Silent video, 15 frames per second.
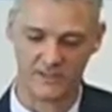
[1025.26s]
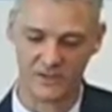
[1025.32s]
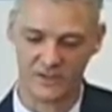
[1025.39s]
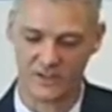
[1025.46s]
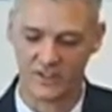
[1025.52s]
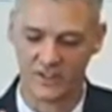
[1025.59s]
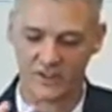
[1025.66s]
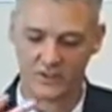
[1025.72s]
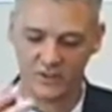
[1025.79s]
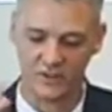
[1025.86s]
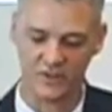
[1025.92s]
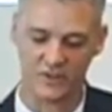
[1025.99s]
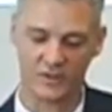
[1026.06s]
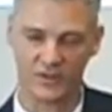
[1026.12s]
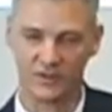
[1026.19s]
I'm just going to
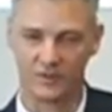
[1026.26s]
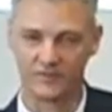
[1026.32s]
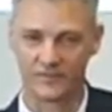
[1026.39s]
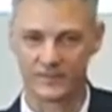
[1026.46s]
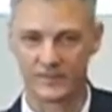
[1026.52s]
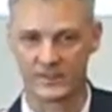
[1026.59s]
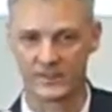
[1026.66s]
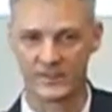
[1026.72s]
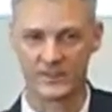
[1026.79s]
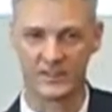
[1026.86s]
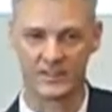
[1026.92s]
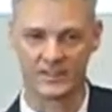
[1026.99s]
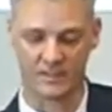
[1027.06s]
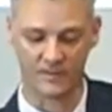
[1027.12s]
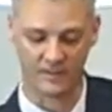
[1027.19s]
switch to the
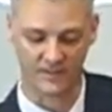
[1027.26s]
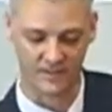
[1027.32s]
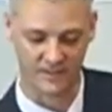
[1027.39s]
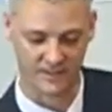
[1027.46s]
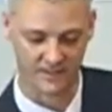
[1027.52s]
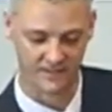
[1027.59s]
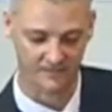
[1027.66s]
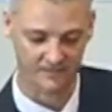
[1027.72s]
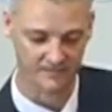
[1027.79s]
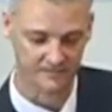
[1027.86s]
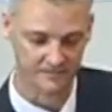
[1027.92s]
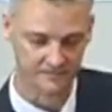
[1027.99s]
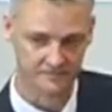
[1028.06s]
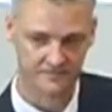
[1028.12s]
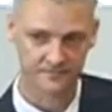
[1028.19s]
e-commerce side.
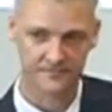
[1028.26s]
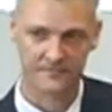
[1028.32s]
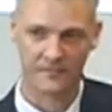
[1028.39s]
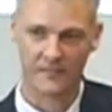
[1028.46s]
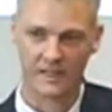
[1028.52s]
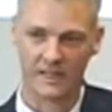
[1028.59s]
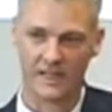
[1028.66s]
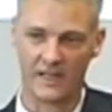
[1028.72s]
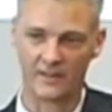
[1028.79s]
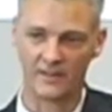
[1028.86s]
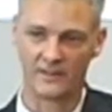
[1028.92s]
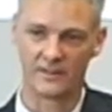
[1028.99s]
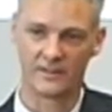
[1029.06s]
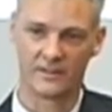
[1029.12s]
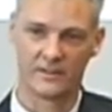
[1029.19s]

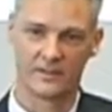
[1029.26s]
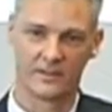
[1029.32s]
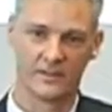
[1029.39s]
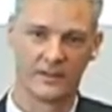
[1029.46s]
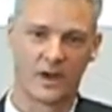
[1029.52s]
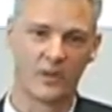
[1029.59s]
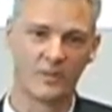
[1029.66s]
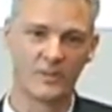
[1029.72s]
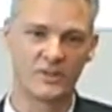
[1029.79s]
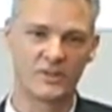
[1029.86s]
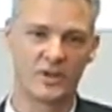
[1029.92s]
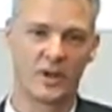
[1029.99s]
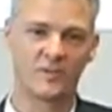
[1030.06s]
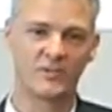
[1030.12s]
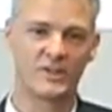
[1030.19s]
And
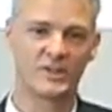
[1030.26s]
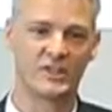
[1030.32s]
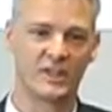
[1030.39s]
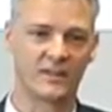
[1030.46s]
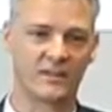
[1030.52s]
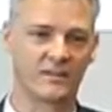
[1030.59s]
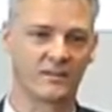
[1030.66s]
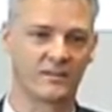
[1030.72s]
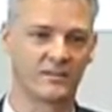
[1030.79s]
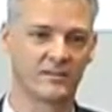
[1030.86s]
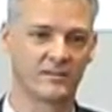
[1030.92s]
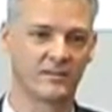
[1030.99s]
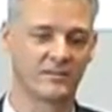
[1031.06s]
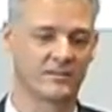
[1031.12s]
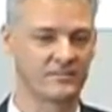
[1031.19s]
omni-channel,
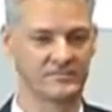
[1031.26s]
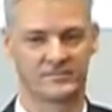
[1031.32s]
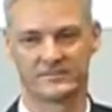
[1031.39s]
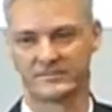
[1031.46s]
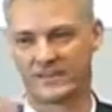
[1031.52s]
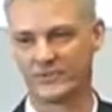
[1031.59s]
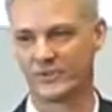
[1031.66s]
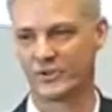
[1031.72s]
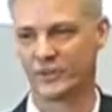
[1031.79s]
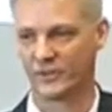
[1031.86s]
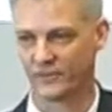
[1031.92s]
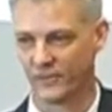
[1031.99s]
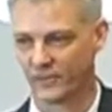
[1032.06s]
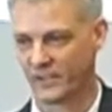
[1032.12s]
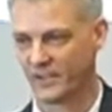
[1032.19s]
I'm sure
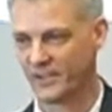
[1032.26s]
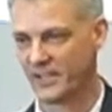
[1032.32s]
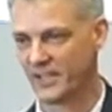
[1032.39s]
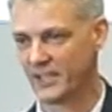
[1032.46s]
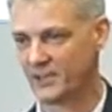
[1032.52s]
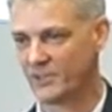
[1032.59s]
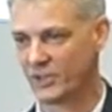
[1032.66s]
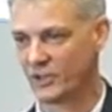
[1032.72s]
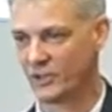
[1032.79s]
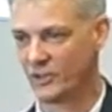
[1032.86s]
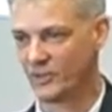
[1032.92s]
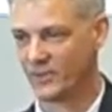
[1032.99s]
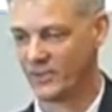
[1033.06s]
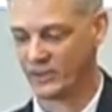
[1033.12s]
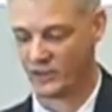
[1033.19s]
everyone's heard the expression
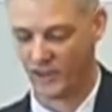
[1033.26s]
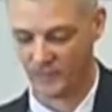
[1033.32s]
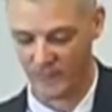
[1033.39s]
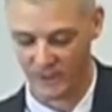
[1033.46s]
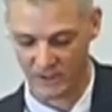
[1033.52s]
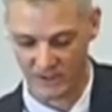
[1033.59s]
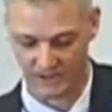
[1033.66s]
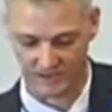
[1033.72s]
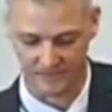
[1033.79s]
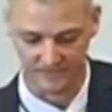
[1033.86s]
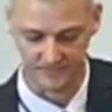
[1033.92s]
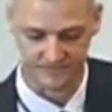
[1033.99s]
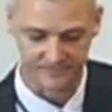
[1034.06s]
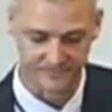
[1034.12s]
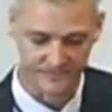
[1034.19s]
omni-channel.
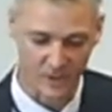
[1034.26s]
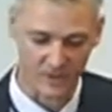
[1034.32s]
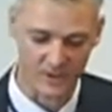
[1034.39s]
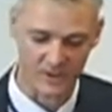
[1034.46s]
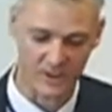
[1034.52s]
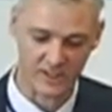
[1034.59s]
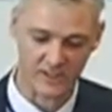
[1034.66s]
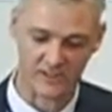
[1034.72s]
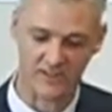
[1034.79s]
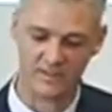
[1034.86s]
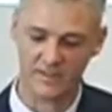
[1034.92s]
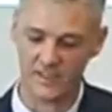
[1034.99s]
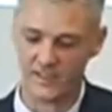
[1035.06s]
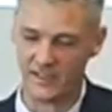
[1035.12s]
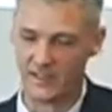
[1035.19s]
Omni-channel to
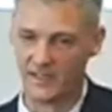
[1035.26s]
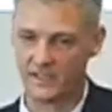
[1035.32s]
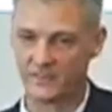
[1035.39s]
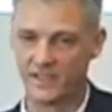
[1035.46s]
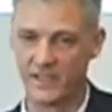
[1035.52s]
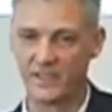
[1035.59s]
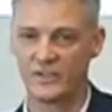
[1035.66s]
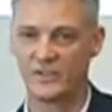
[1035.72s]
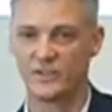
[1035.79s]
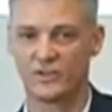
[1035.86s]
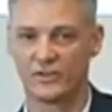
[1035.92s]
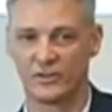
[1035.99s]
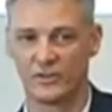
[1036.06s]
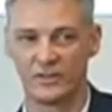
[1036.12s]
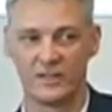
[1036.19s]
me is making
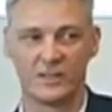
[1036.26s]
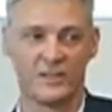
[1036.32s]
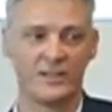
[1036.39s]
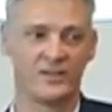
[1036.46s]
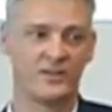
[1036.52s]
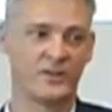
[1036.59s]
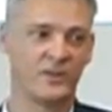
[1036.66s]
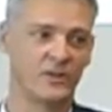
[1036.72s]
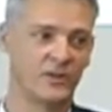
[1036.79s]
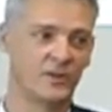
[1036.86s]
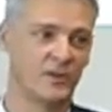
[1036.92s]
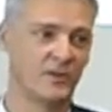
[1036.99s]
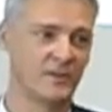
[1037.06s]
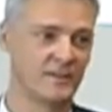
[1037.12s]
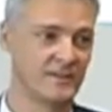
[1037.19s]
sure that
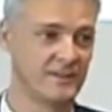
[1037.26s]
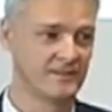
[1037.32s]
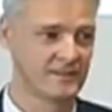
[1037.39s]
you're